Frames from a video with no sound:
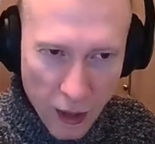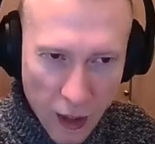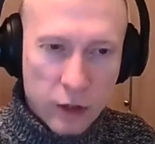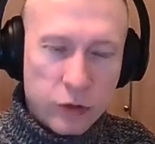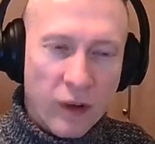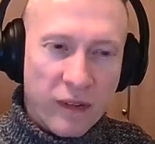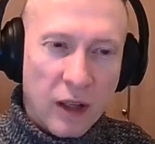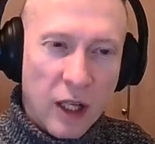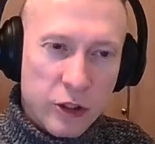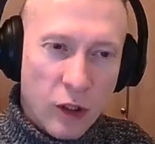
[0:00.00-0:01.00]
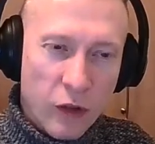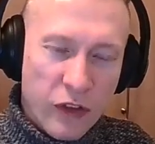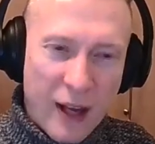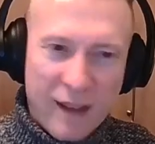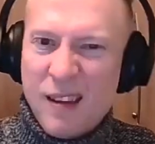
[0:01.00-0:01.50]
across large
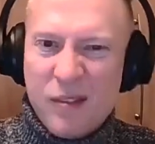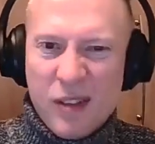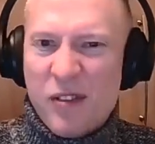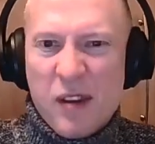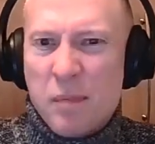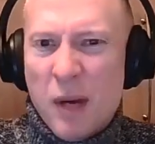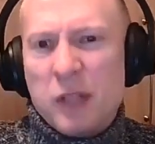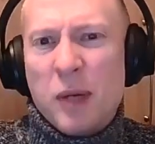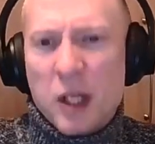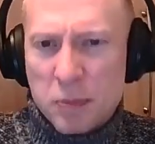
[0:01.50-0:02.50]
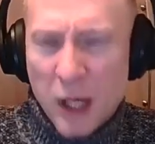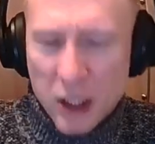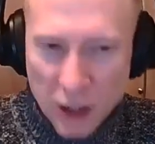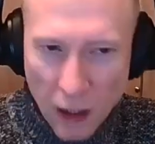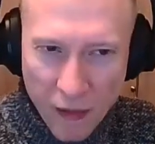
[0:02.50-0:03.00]
contexts, even if it's much, much,
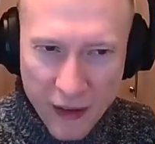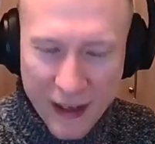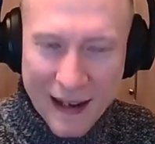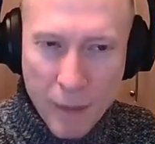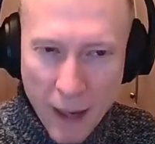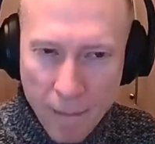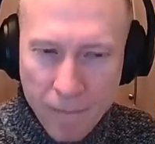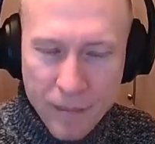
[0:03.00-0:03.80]
much lower than their limit.